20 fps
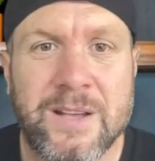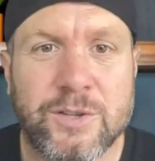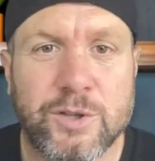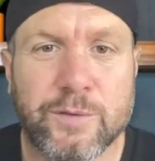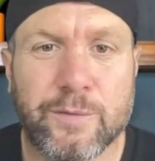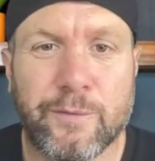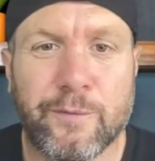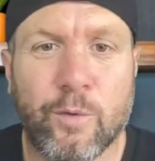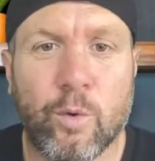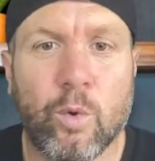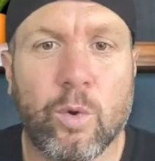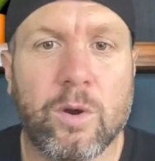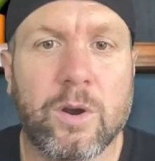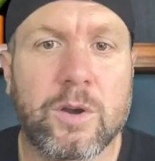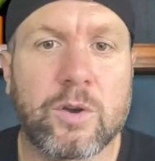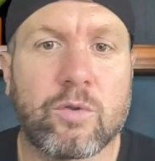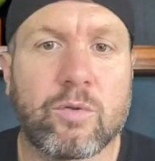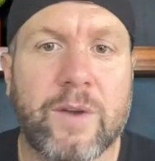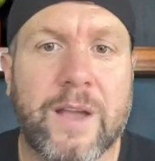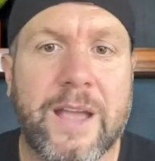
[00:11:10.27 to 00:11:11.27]
just
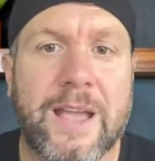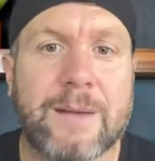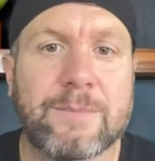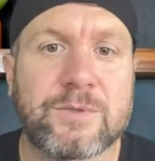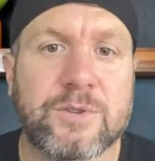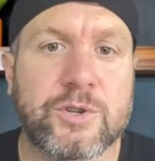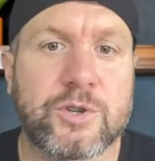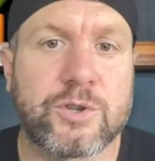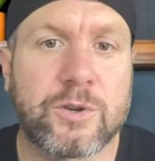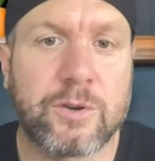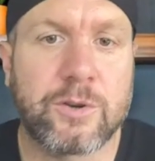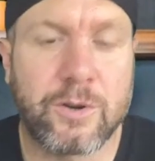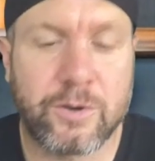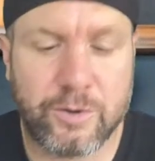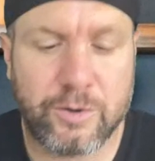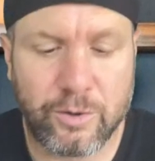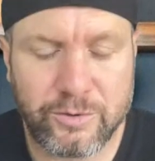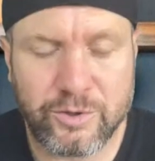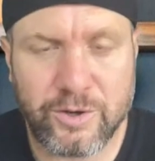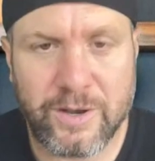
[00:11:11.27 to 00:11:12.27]
4 grams of sugar.
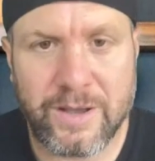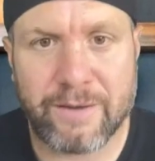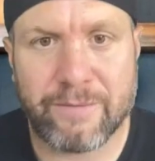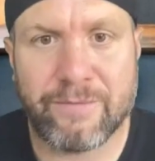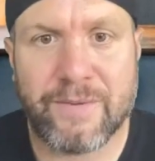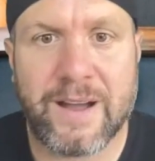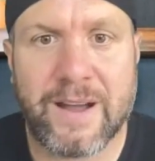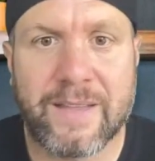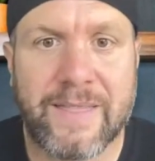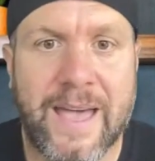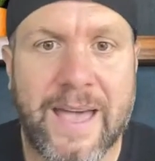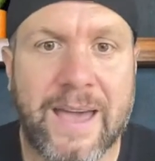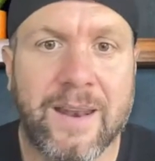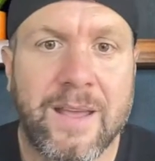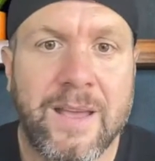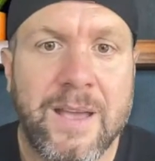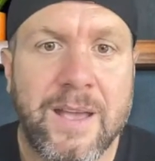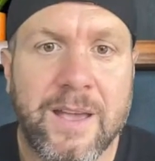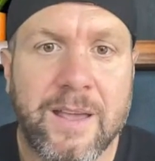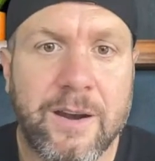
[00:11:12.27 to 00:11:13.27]
Go try to find that
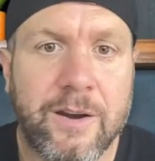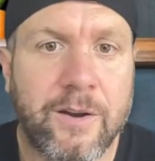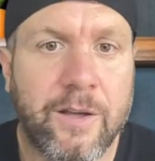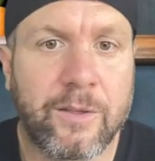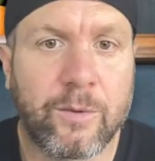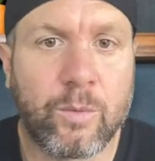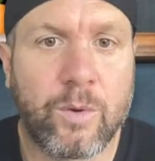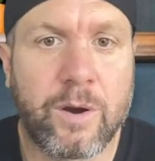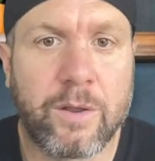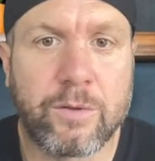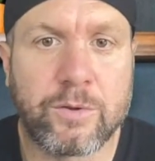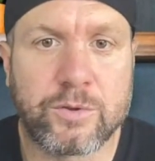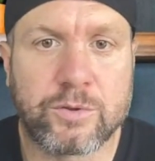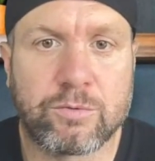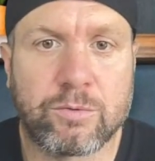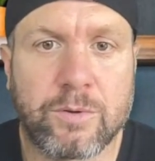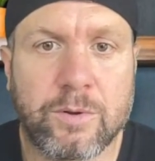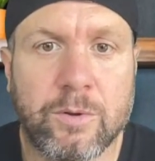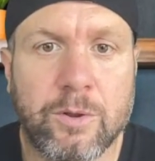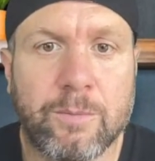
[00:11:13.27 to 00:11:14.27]
in another one of those
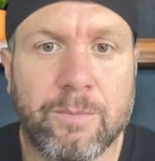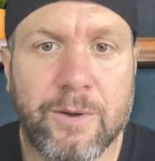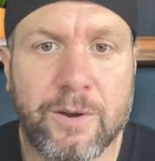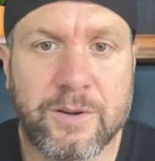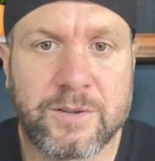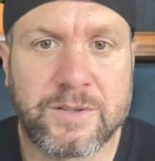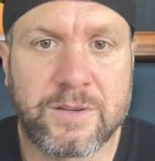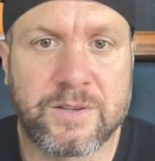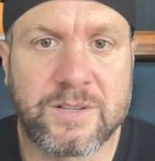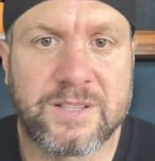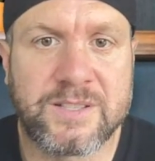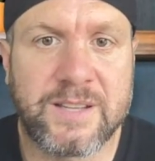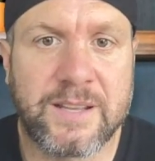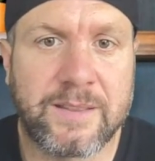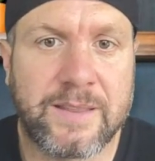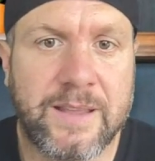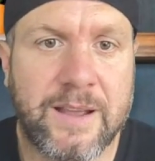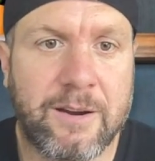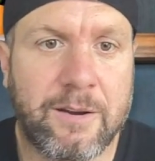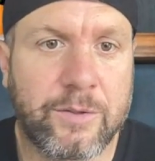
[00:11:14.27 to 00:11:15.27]
granola bars that are
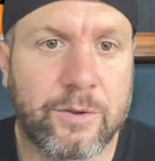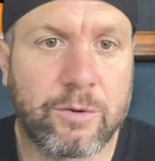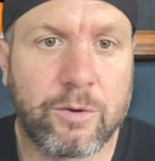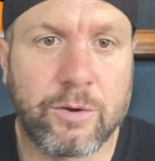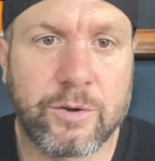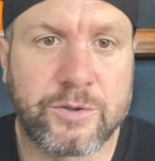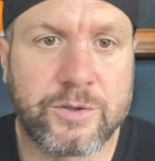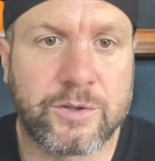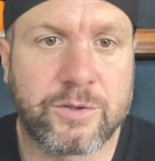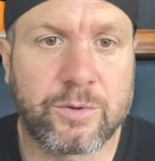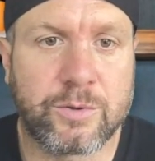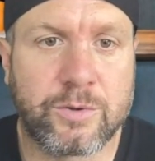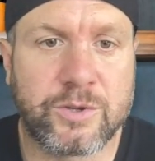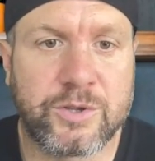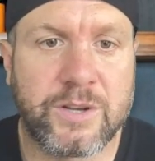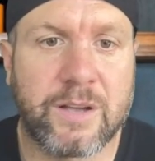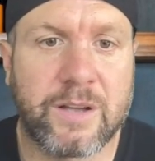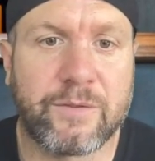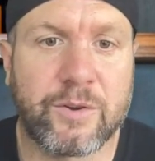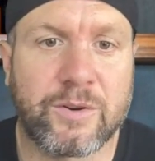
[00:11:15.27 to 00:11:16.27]
sitting there on the grocery store
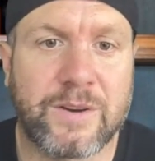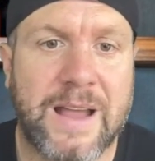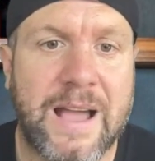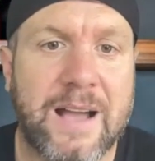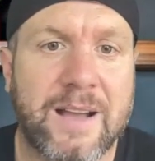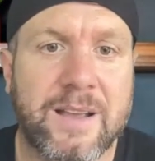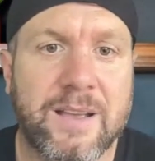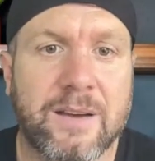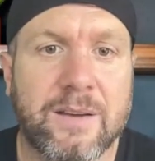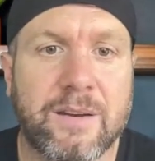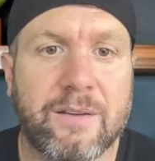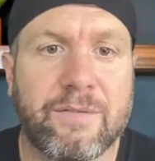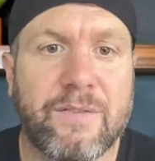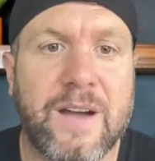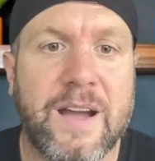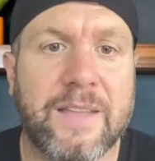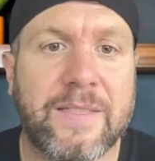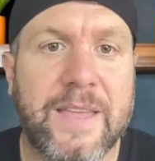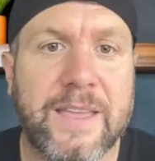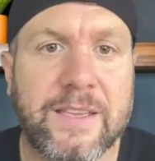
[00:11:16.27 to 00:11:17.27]
shelf. You're not going to
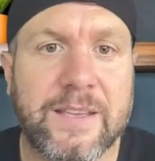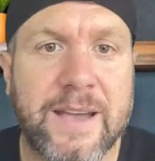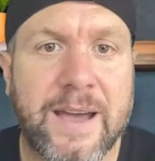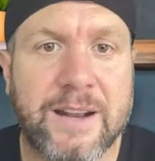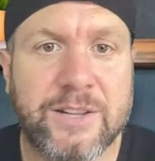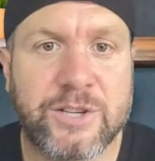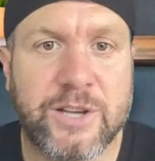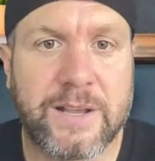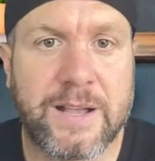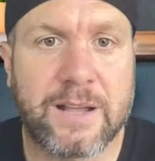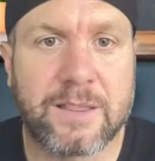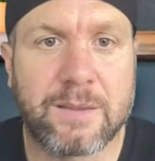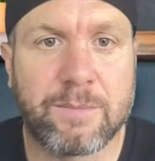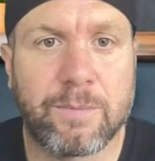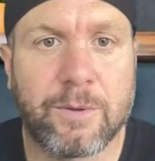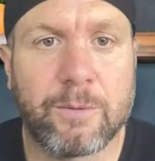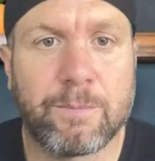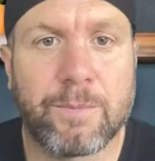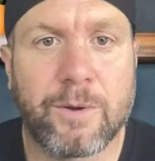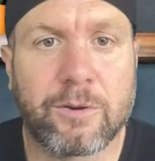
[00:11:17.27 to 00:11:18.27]
find that. You got to check out the
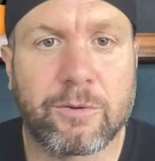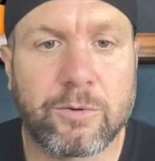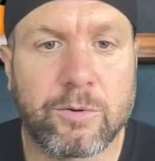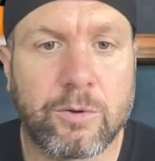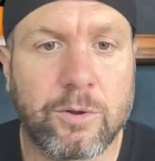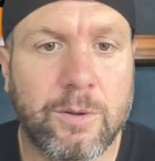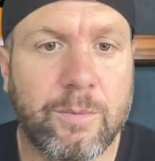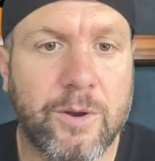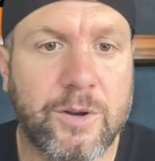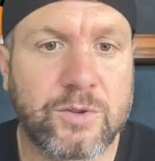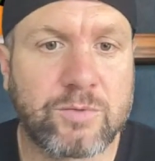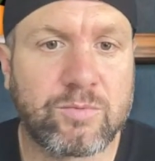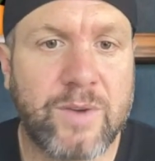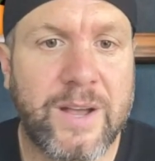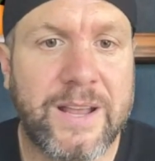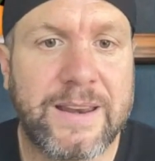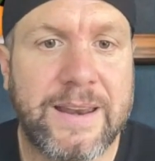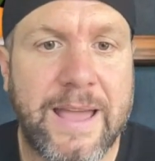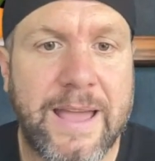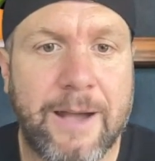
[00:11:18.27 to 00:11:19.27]
Built Bar granola bars
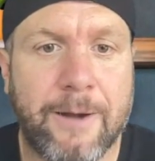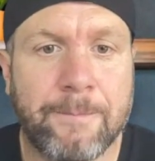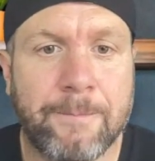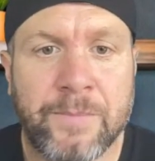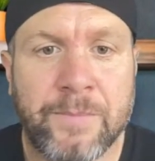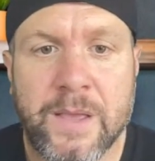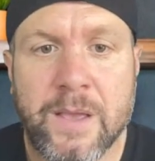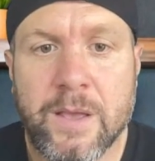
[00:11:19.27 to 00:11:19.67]
right now.